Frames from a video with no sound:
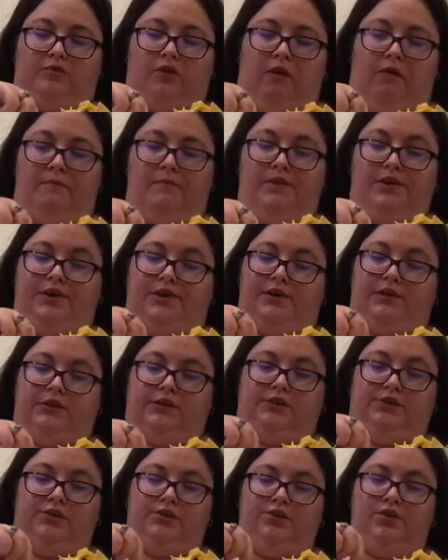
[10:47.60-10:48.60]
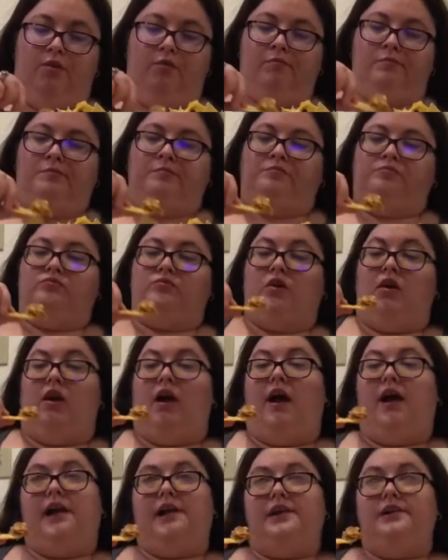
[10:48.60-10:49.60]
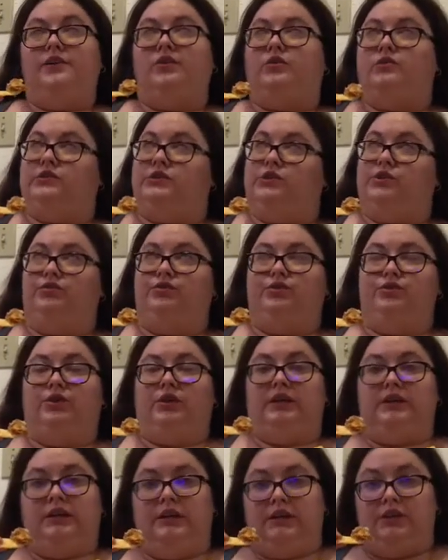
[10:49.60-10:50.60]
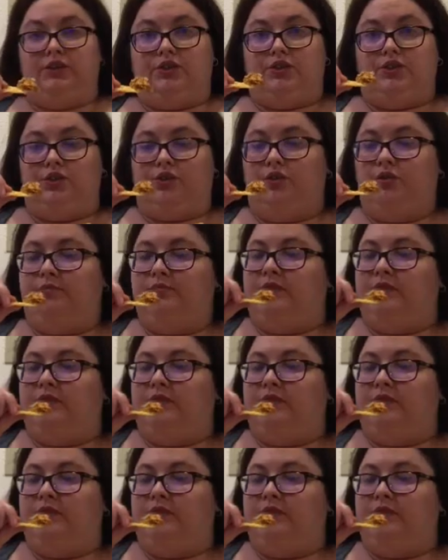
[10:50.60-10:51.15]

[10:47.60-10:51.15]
because I also do not need to